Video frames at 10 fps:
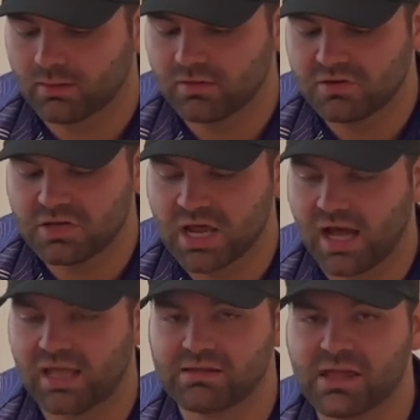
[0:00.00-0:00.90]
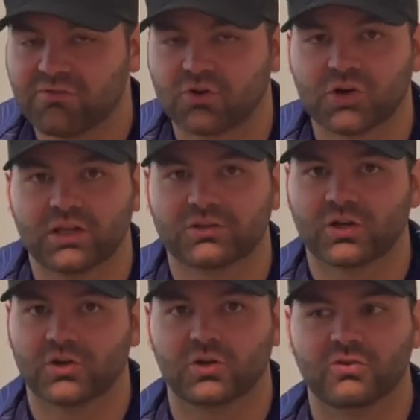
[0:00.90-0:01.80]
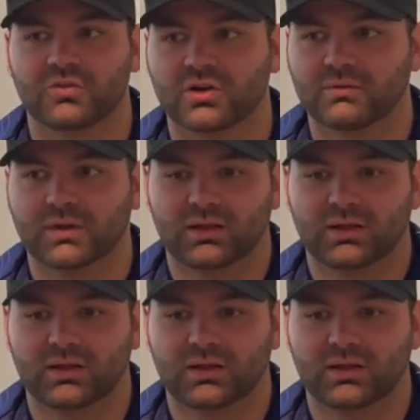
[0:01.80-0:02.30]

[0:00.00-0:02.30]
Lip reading: Not ever gonna turn over.